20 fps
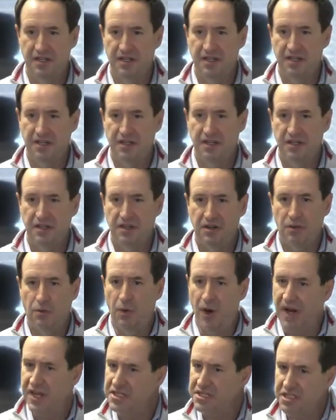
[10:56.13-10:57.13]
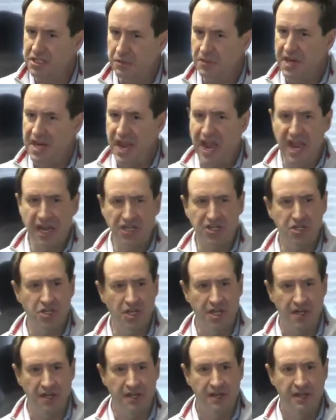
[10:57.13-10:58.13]
What is the
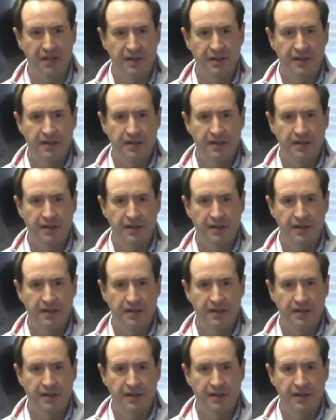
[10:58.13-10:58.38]
reaction?